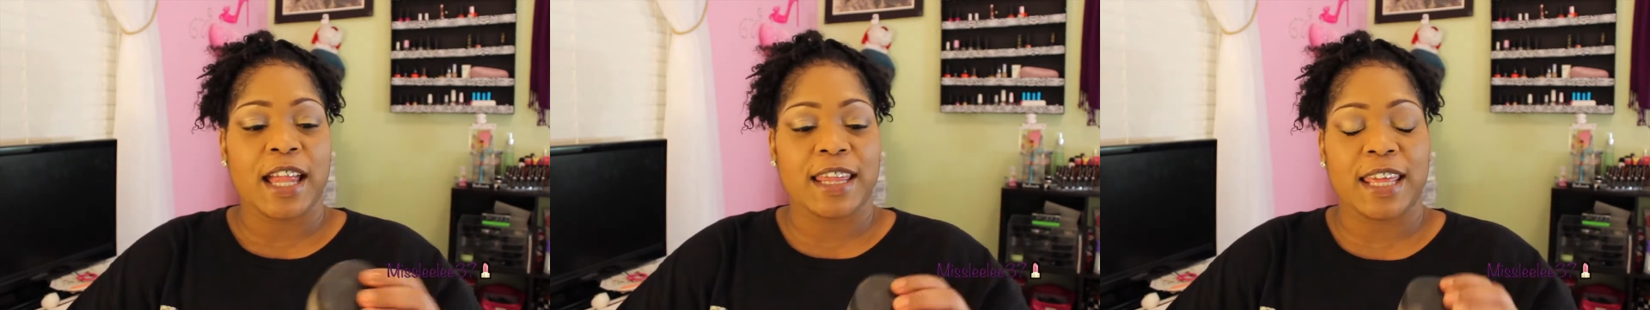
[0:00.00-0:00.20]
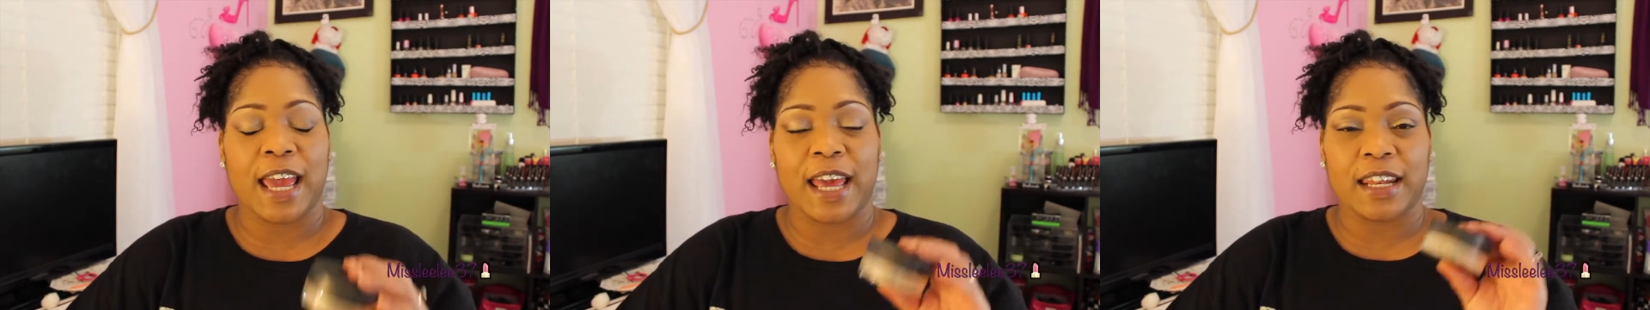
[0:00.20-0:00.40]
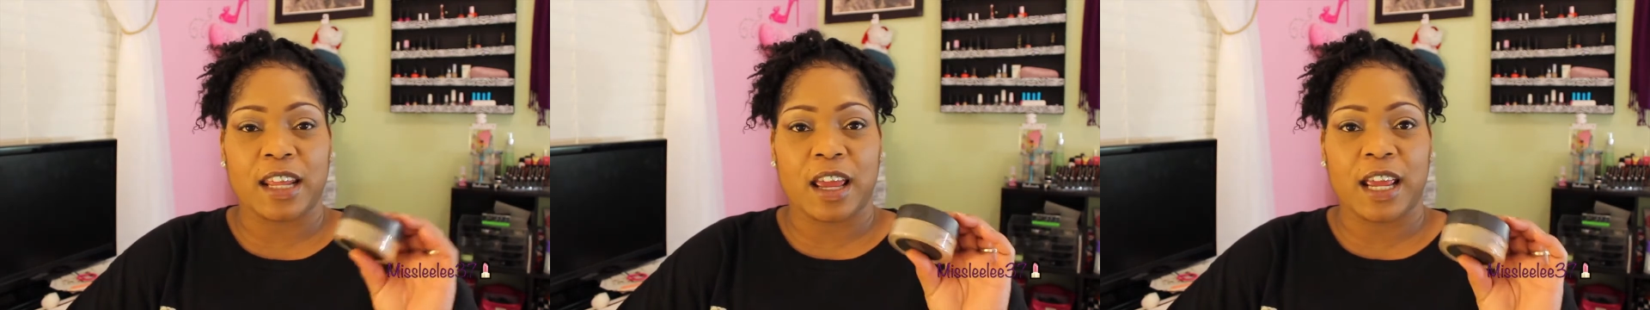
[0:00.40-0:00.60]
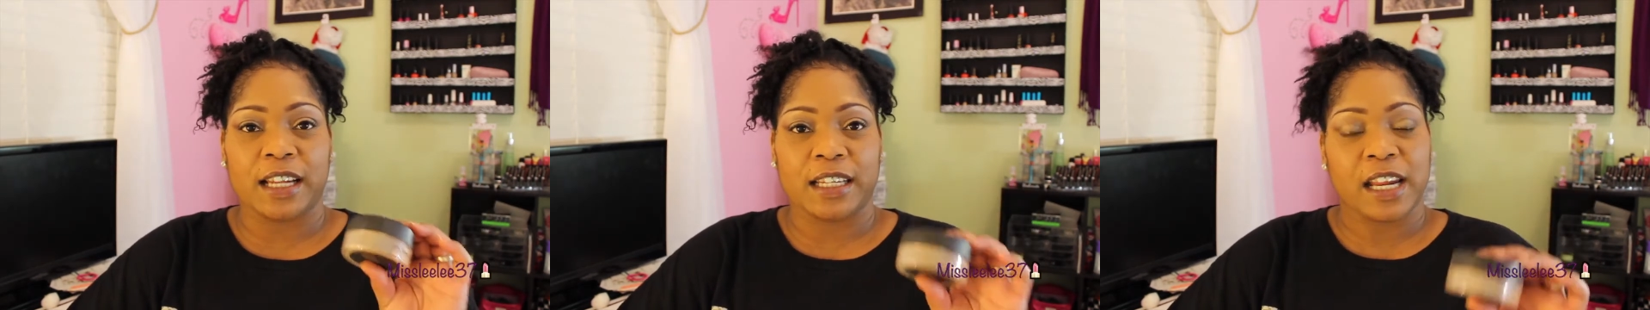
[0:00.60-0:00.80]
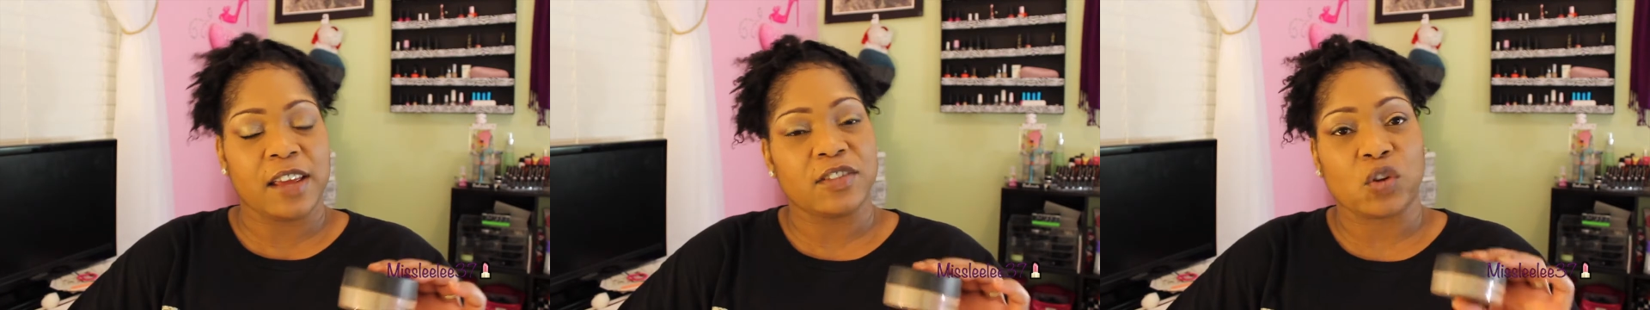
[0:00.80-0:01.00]
that
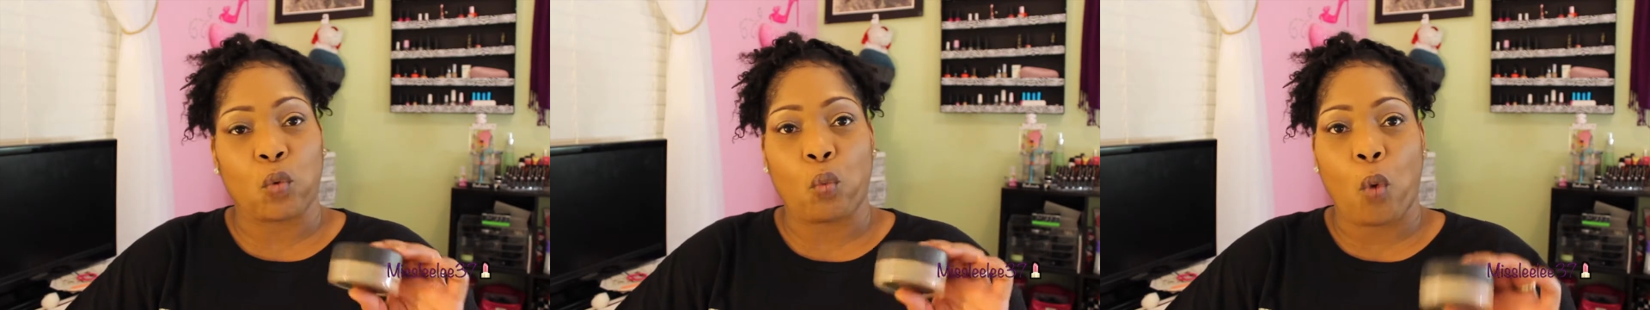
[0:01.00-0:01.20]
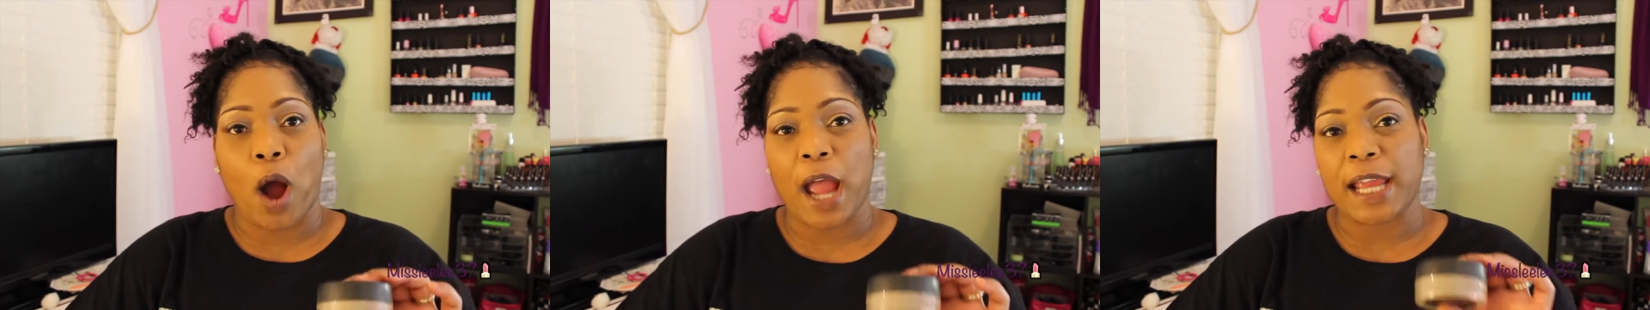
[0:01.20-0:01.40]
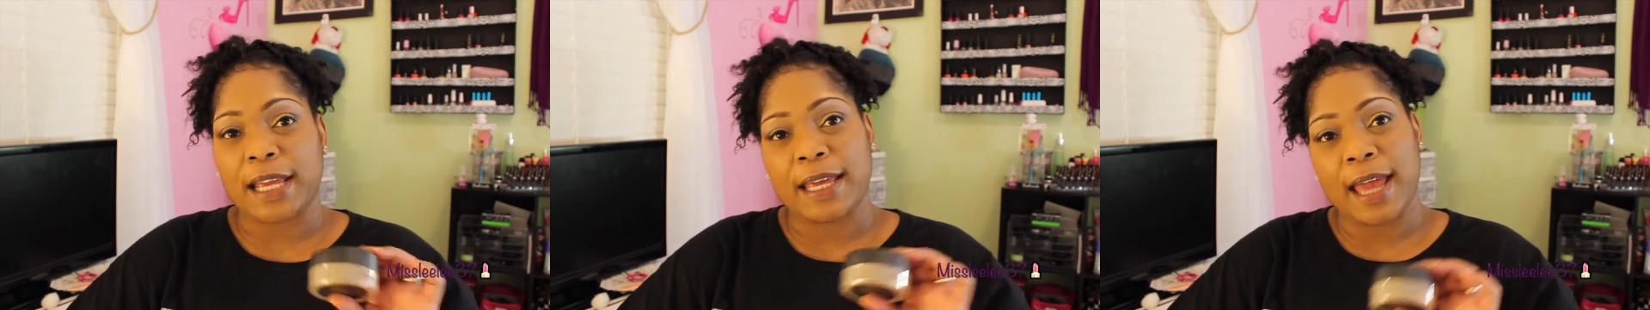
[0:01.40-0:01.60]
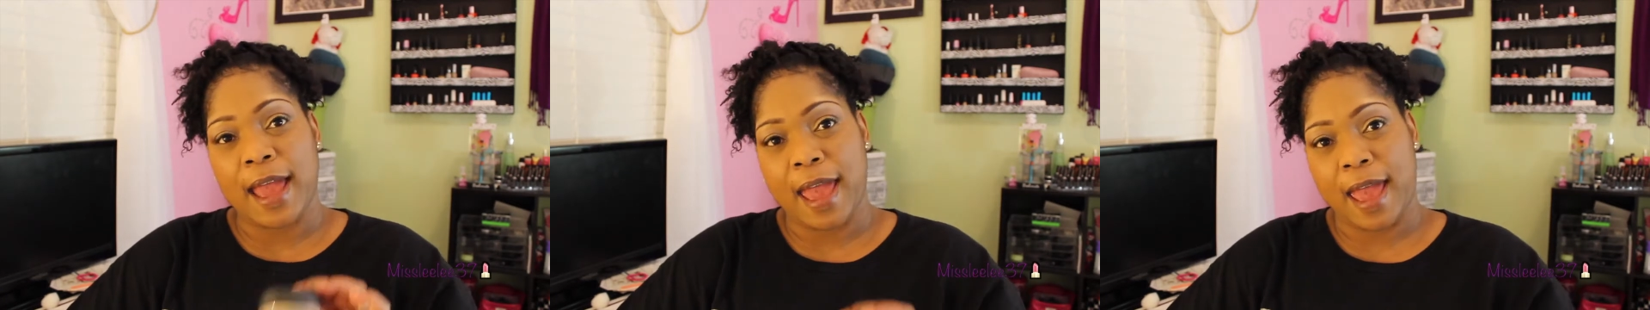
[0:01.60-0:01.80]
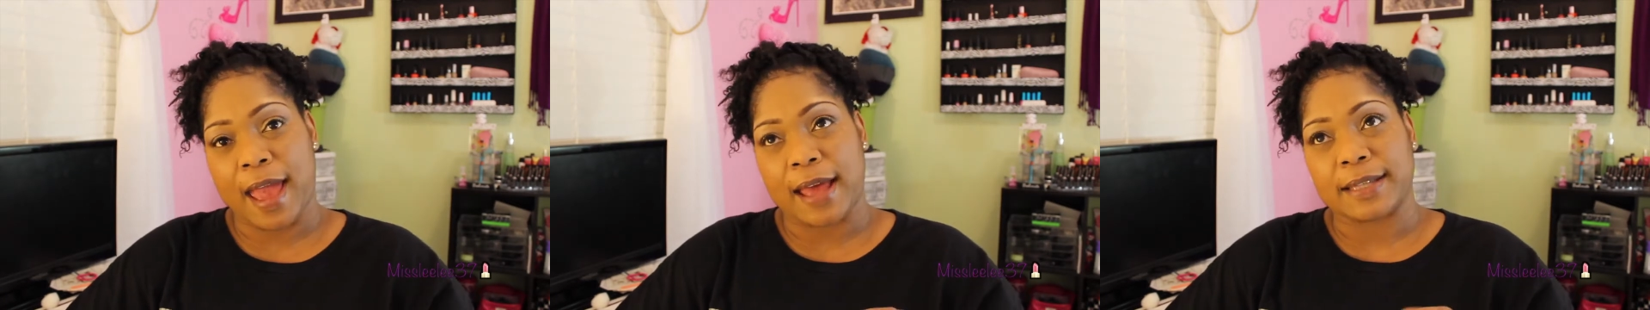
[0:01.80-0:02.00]
it leaves a white
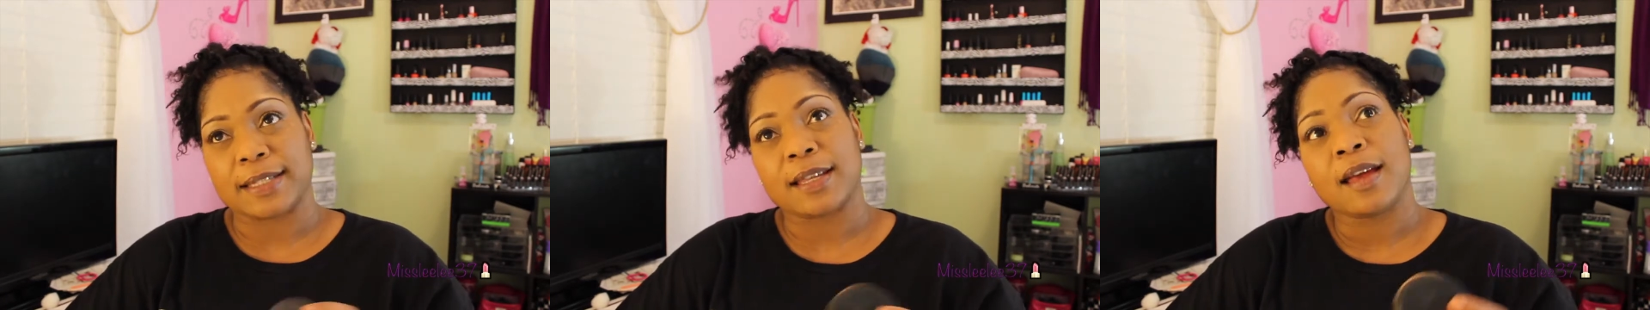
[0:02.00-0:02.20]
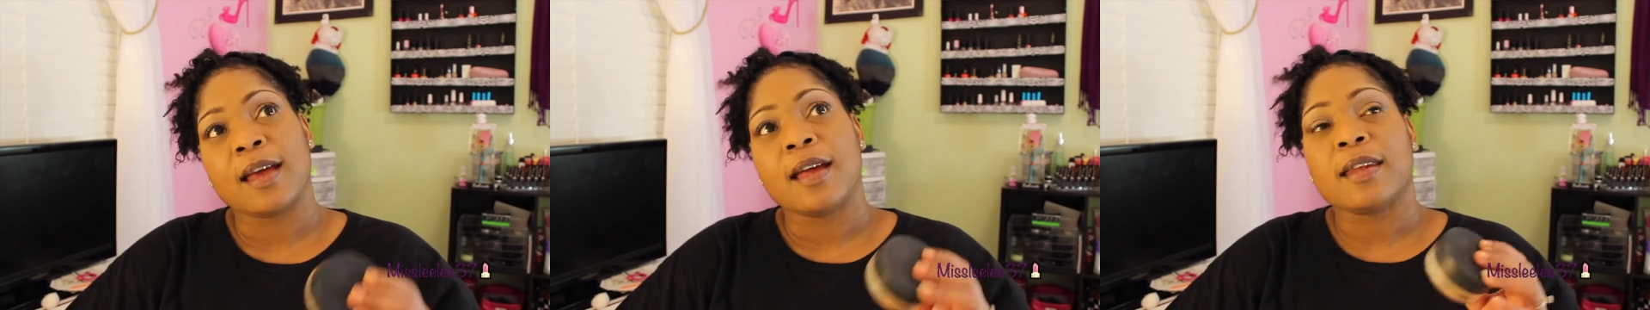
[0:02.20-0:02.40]
cast.